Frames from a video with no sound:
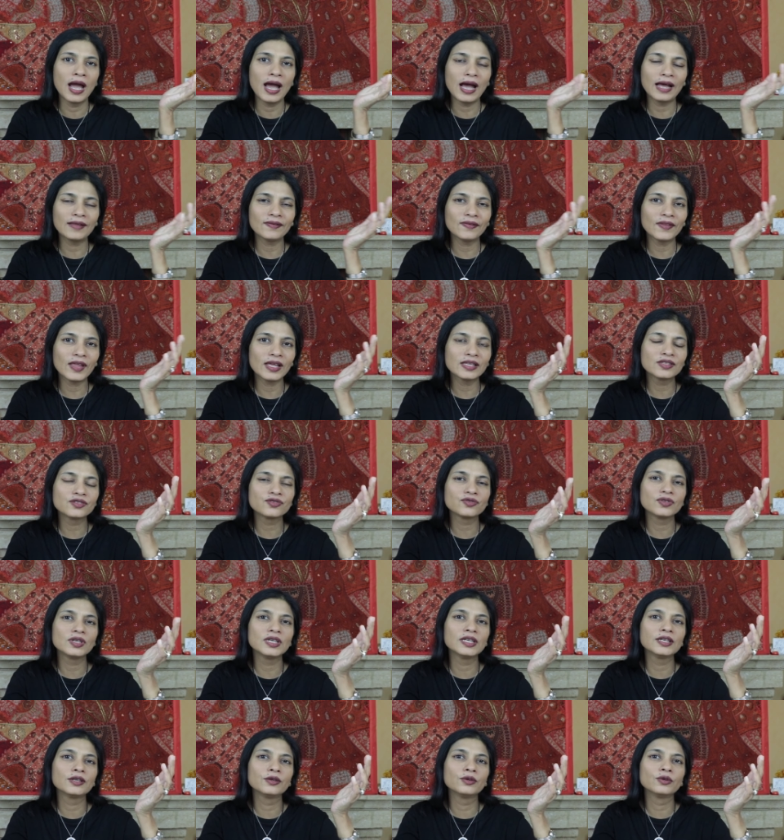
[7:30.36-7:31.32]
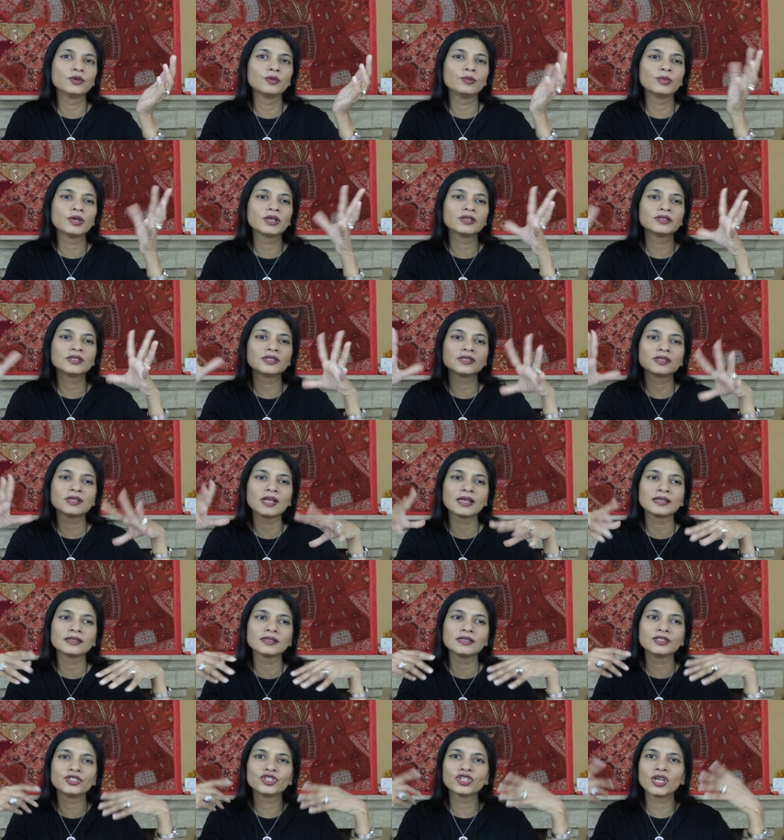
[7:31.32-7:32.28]
and that's really good because it's
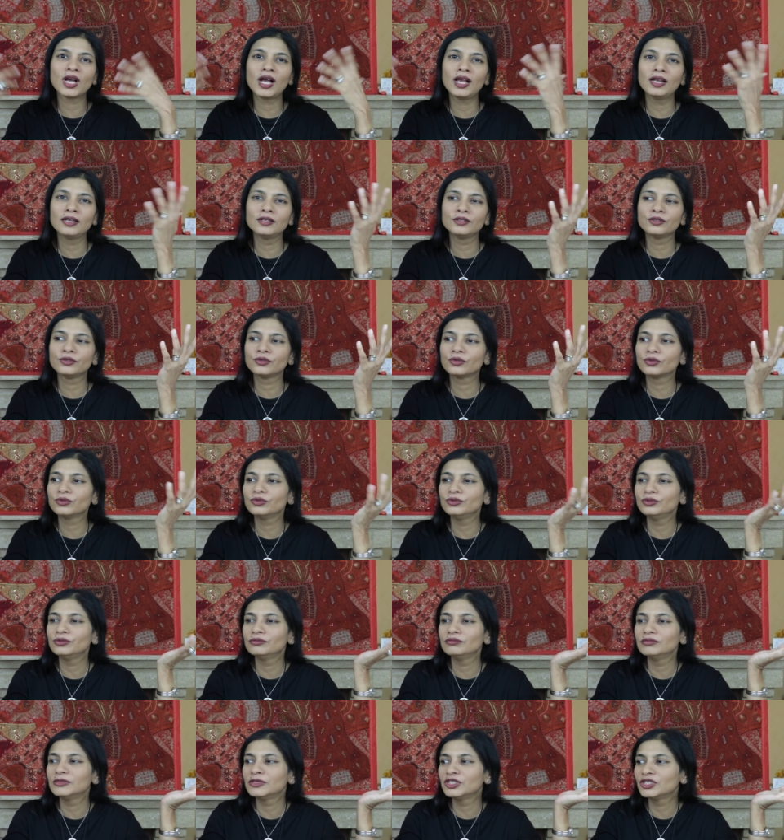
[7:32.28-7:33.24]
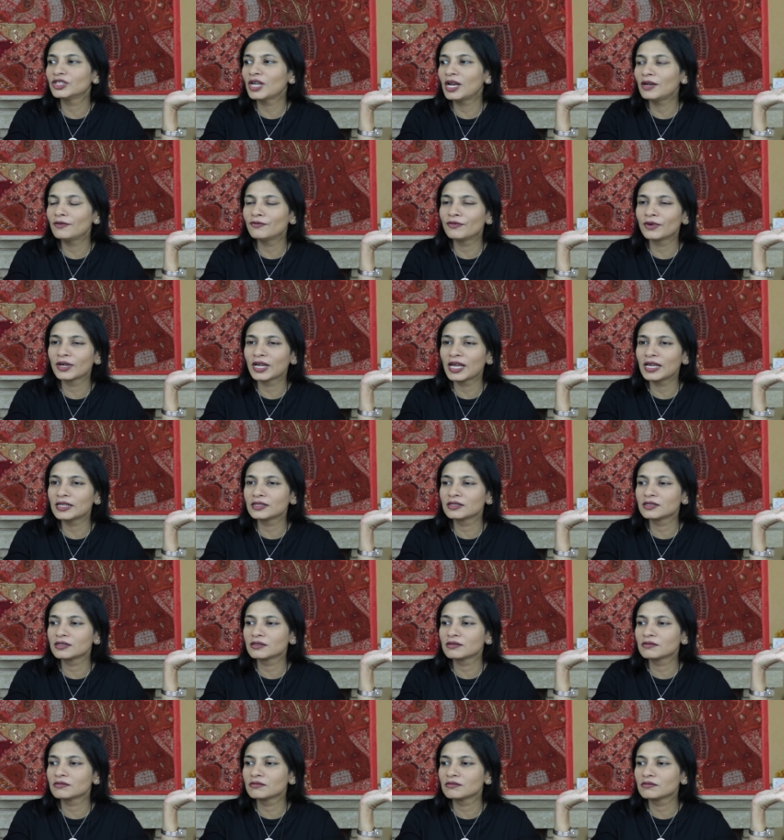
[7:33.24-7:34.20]
like the child you know child
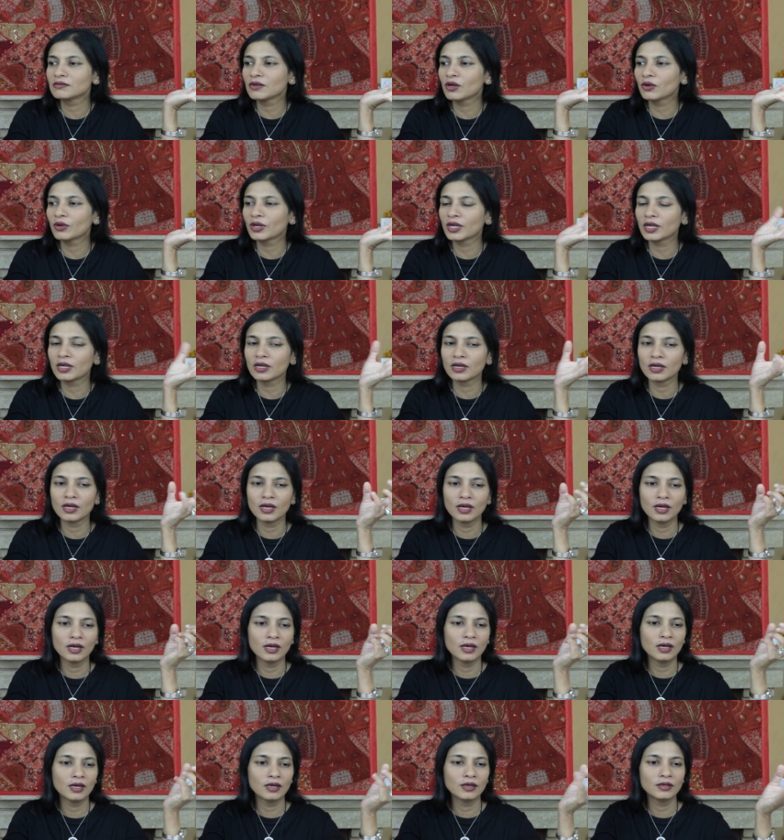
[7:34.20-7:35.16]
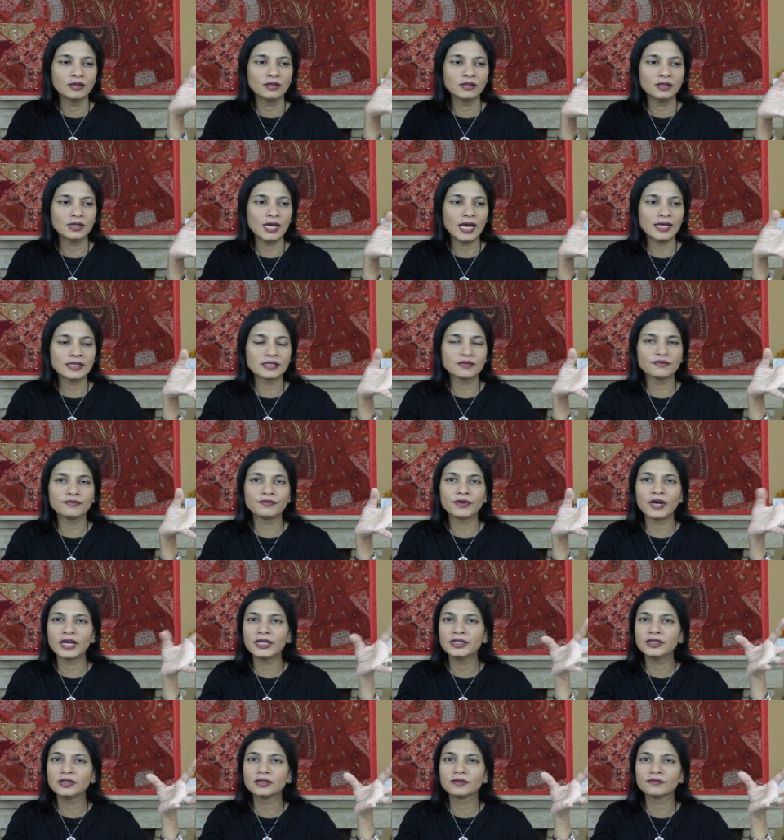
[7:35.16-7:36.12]
forgets okay has a
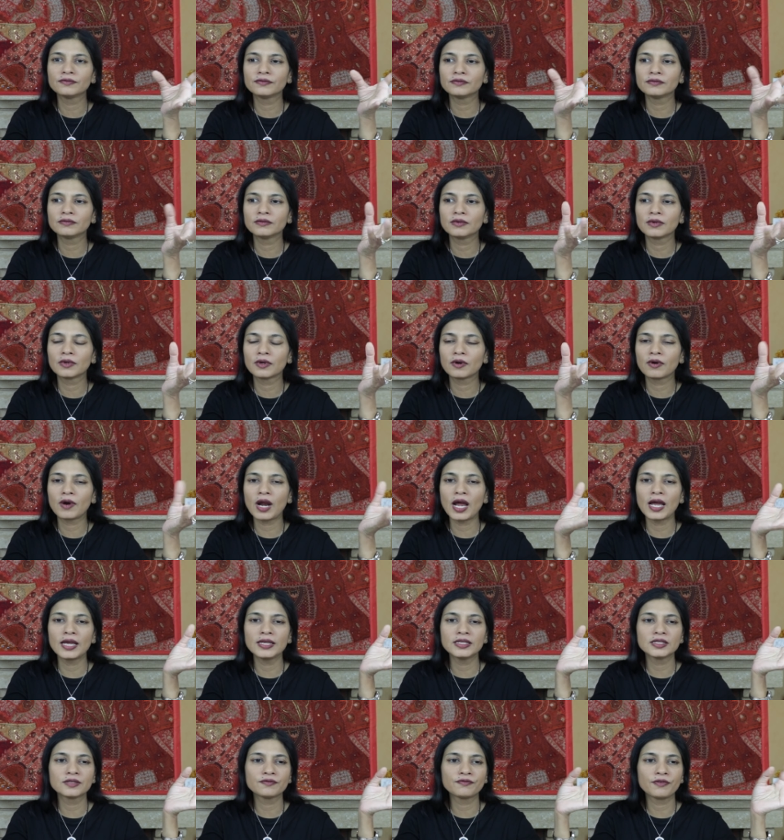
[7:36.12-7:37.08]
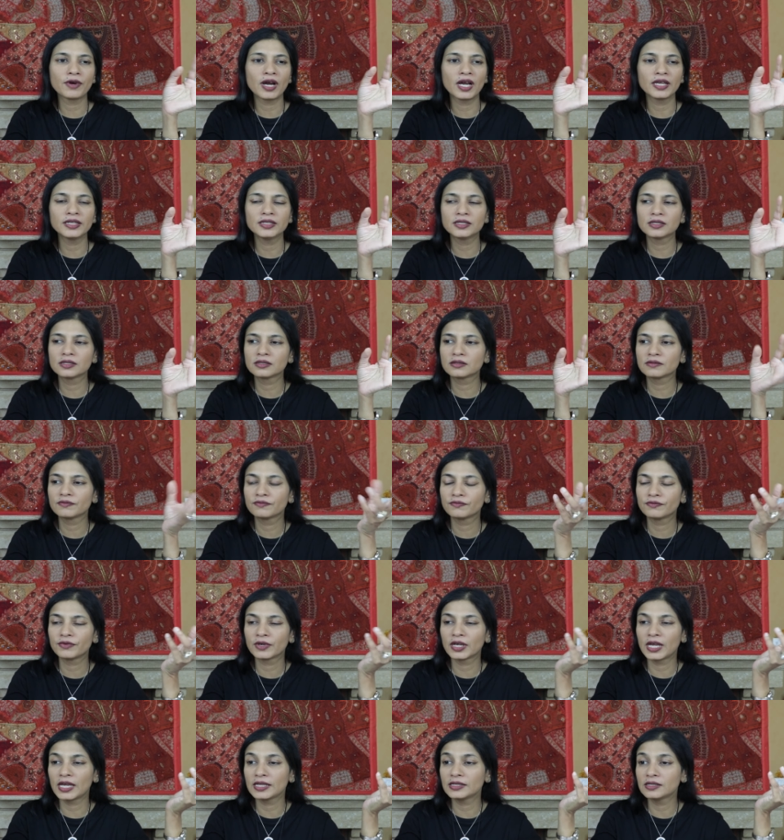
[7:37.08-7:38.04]
fight, cries, fights,
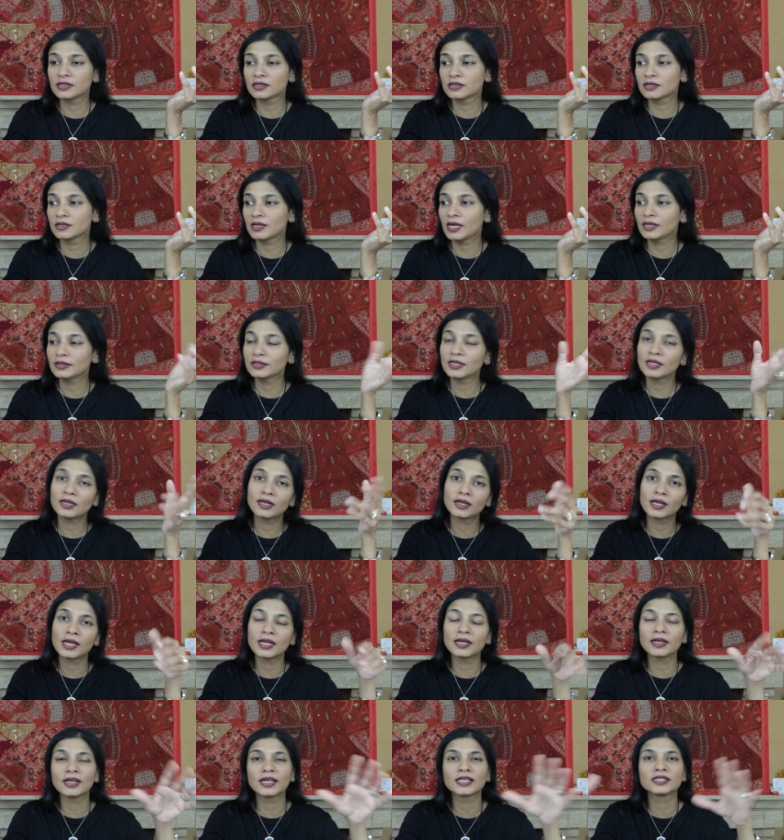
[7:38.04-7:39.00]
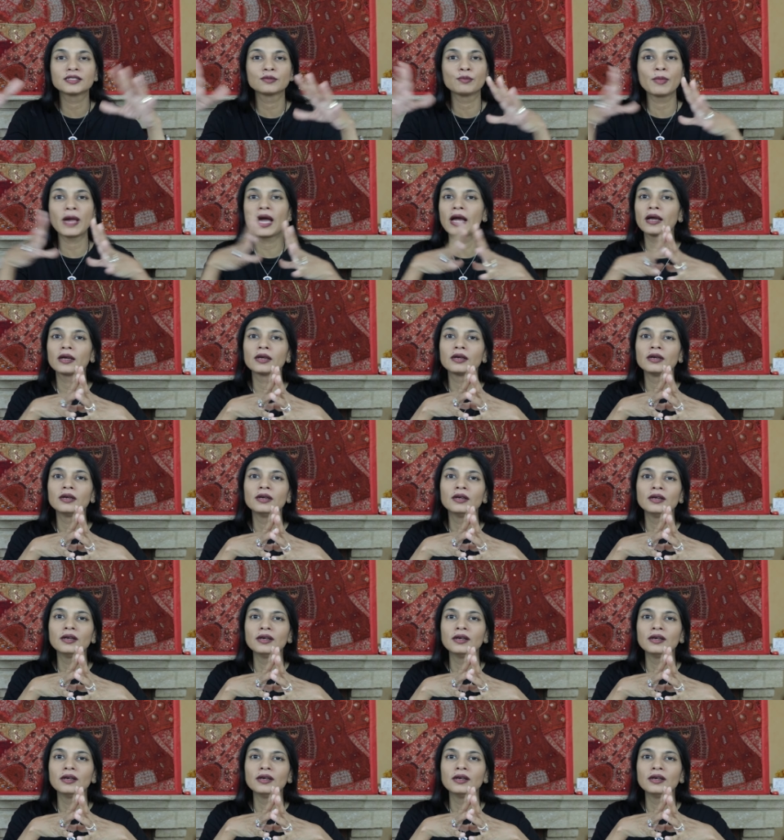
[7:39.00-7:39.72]
forgets, and then again gets back